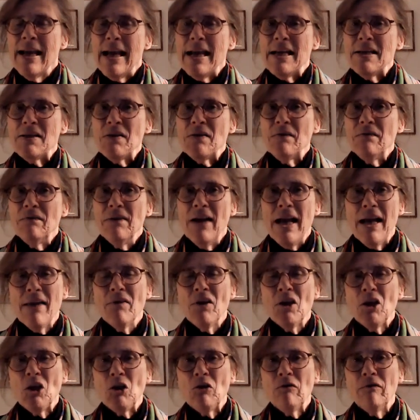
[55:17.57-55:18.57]
It's the
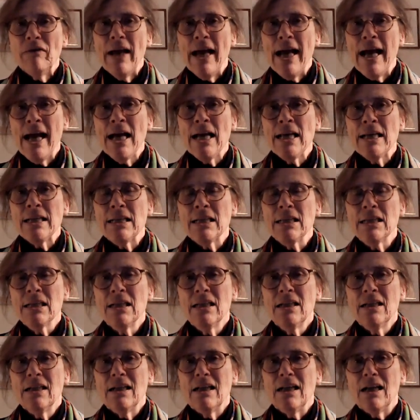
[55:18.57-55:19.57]
fact that you've had
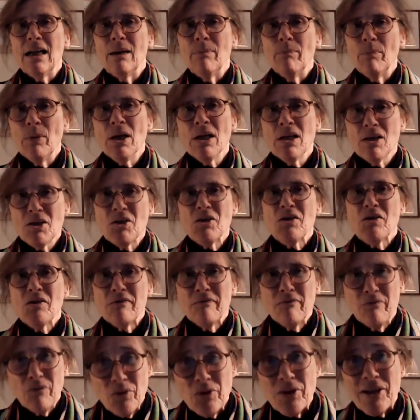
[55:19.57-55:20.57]
a person's
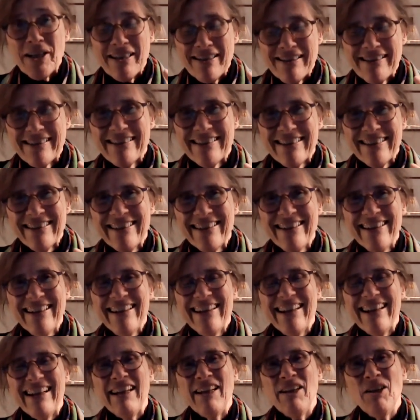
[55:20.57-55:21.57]
voice
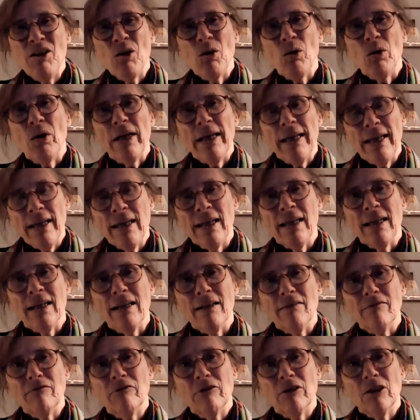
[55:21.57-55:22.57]
in your
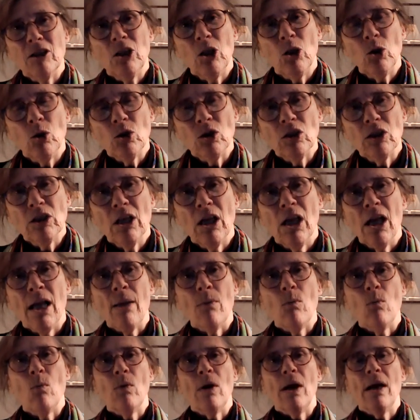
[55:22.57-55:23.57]
ear for a long
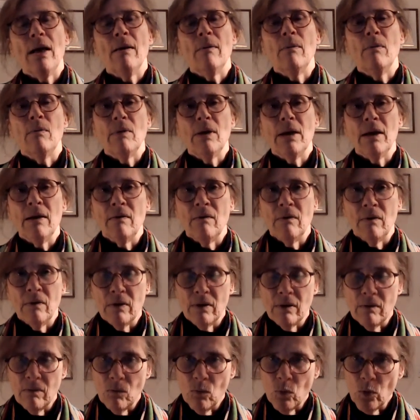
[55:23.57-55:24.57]
time.
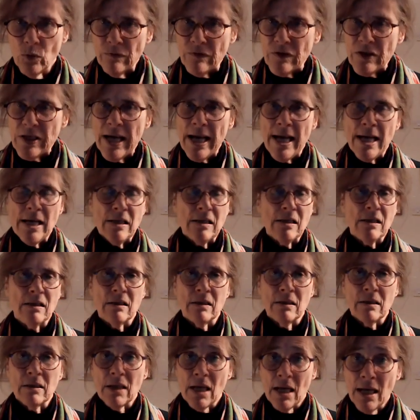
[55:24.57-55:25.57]
In Woolf's case,
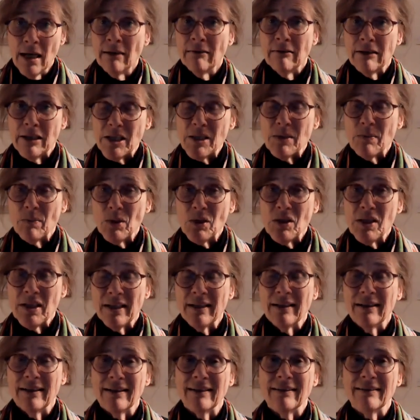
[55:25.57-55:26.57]
the diaries,
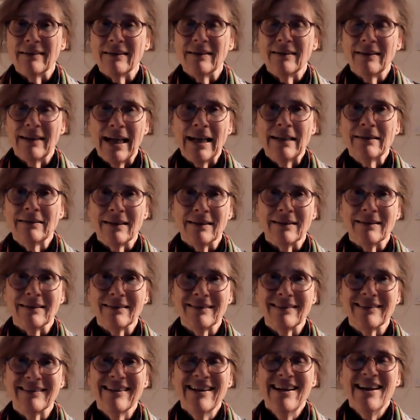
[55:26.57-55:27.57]
particularly in the
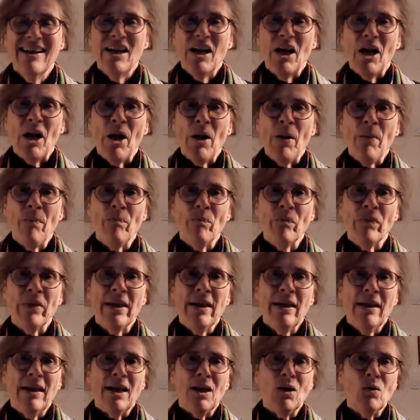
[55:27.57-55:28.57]
letters.
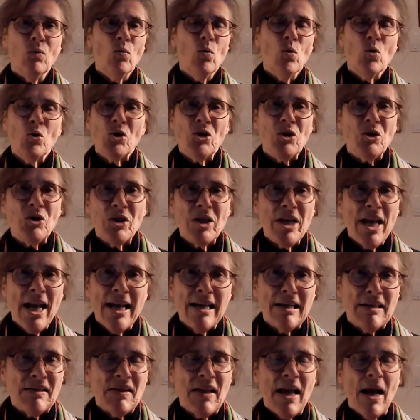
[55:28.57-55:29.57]
In Wharton's
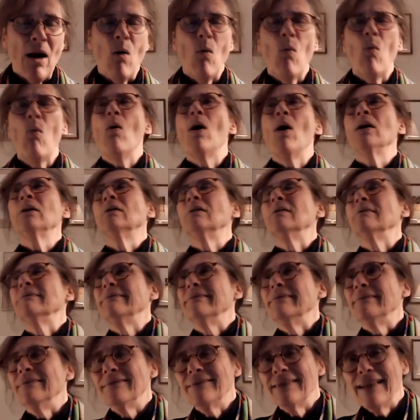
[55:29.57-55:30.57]
case, that
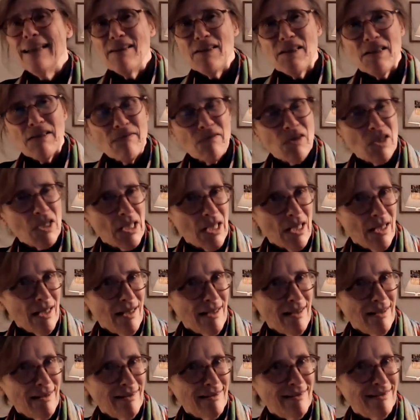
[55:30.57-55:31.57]
wonderful sense of
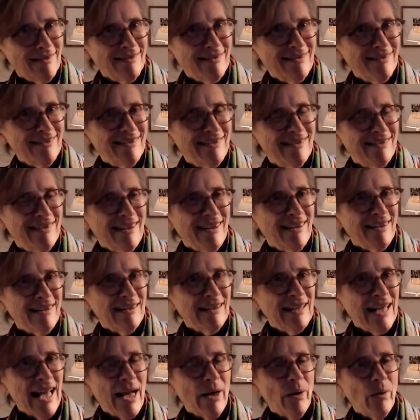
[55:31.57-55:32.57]
style
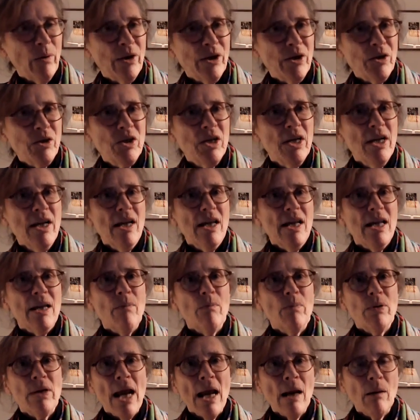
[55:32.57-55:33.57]
and language.
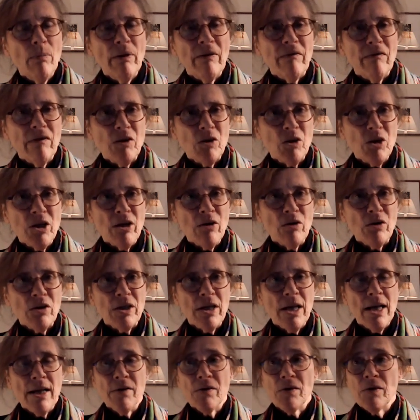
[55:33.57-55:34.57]
In Penelope
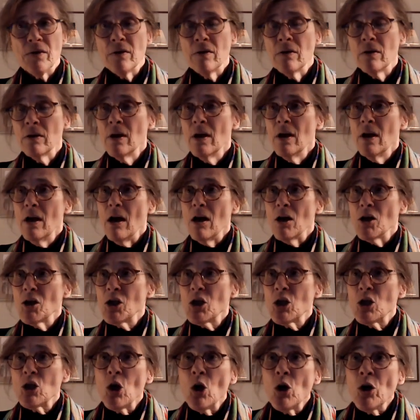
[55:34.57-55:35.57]
Fitzgerald's case, the
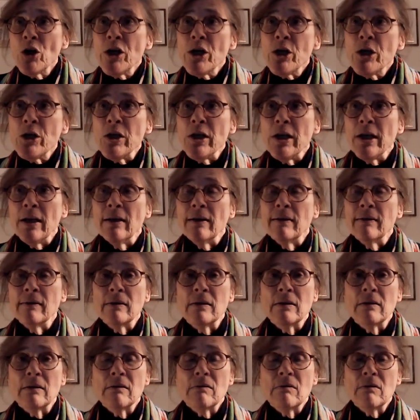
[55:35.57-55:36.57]

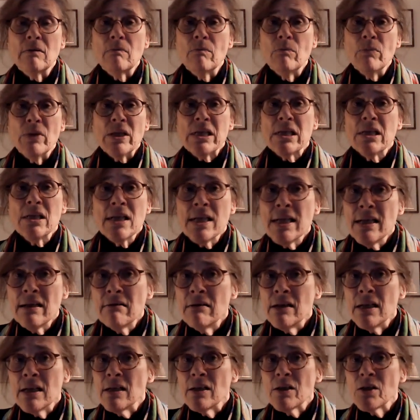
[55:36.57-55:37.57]
astonishing,
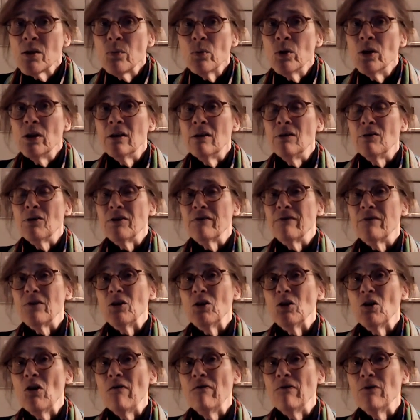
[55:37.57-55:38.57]
mysterious world of
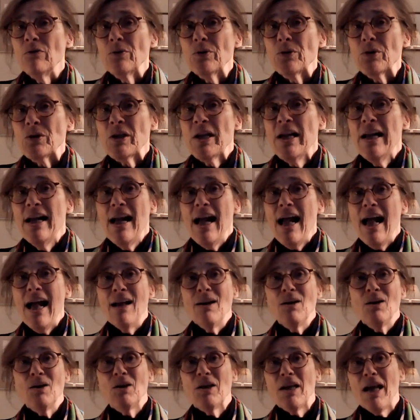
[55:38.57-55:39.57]
the novels.
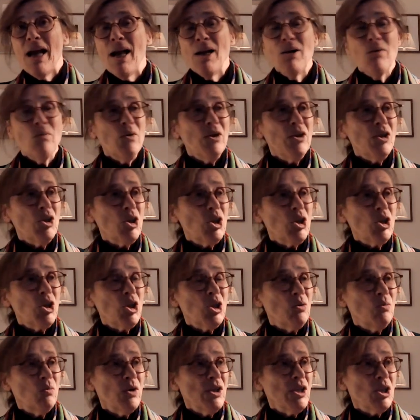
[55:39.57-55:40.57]
And
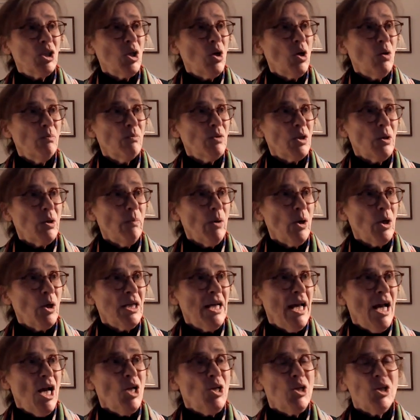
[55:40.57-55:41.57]
with Tom Stoppard,
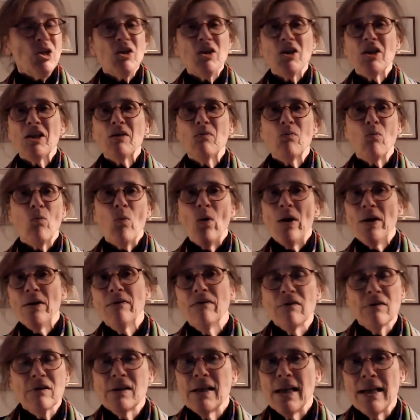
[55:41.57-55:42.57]
just this
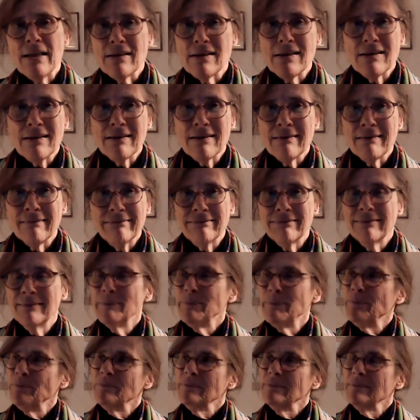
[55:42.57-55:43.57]
wonderful sense of